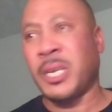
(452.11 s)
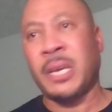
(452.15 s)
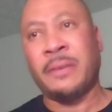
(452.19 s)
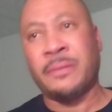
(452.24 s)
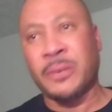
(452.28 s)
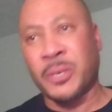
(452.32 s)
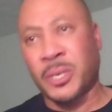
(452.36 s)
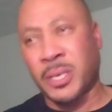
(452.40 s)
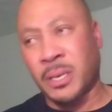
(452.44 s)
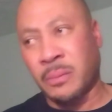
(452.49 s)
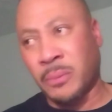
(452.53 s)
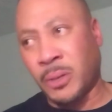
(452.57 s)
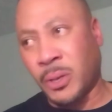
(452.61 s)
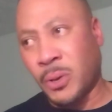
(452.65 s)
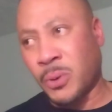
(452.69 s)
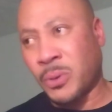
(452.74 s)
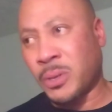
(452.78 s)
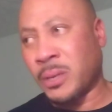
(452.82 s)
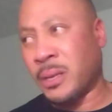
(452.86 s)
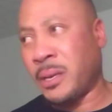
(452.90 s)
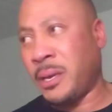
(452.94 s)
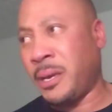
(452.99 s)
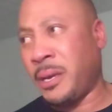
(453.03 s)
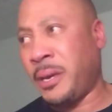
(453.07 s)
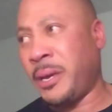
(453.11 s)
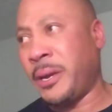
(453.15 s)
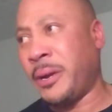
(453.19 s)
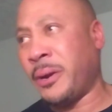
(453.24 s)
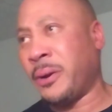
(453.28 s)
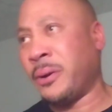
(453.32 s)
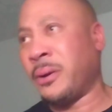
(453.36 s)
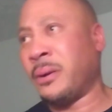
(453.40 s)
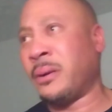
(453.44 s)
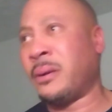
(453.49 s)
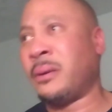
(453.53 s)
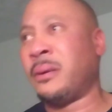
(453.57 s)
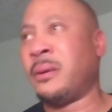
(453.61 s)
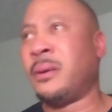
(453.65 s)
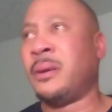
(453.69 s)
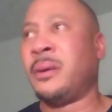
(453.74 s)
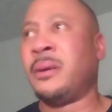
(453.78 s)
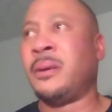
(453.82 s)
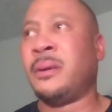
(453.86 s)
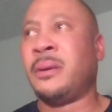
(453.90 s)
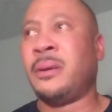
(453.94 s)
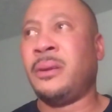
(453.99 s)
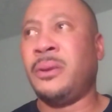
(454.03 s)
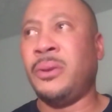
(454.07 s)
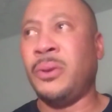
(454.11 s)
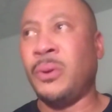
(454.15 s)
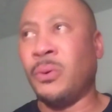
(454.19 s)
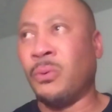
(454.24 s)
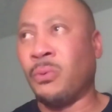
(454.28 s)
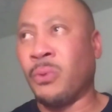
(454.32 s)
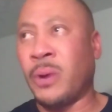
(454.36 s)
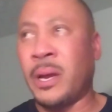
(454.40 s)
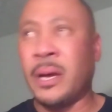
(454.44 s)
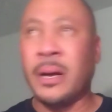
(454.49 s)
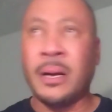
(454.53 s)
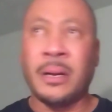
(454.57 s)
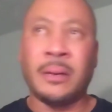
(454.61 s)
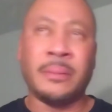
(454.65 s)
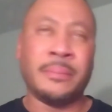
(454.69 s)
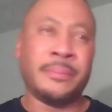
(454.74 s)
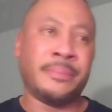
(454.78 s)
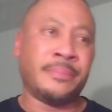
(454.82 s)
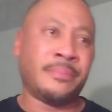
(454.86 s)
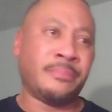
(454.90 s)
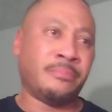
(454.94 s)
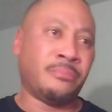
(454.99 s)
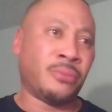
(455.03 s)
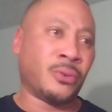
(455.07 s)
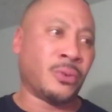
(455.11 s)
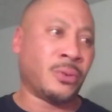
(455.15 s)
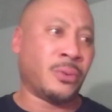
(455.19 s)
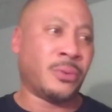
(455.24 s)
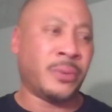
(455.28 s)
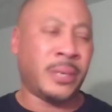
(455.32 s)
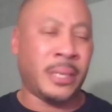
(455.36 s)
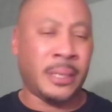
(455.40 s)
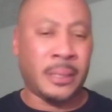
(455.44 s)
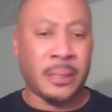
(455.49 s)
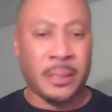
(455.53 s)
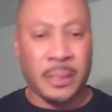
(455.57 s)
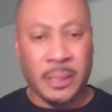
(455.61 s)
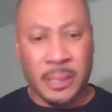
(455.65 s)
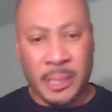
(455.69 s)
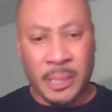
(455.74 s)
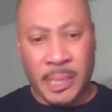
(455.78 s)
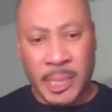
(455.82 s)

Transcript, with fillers: even some locally here, New Realm Brewing,